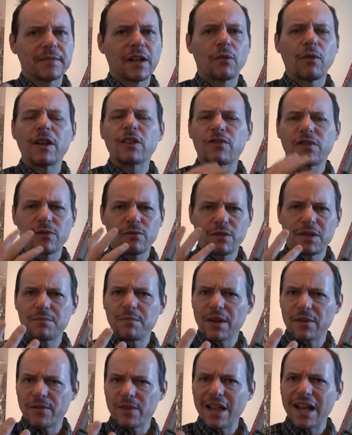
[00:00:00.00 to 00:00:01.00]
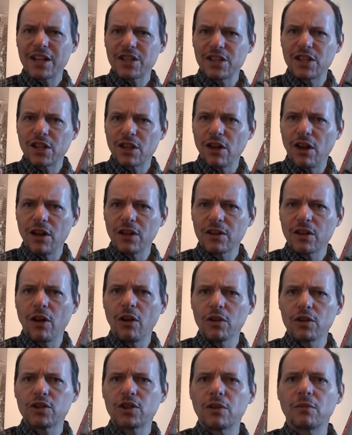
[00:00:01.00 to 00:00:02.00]
Great respect for the
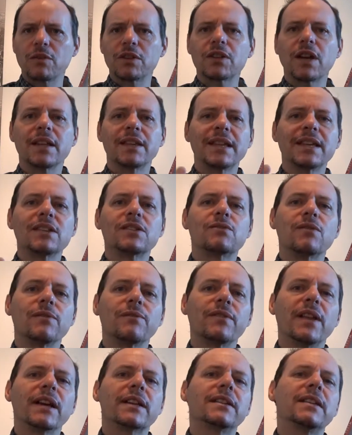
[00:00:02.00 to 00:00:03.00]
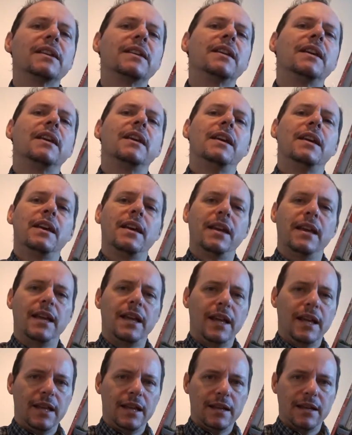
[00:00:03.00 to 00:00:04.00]
culture, which I think is reflected
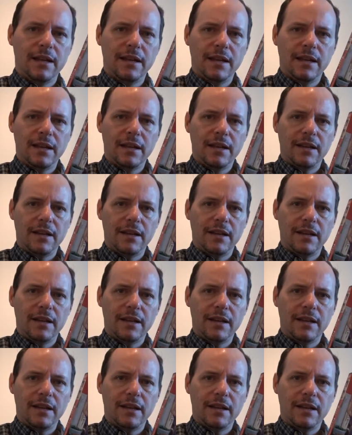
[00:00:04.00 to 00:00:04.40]
in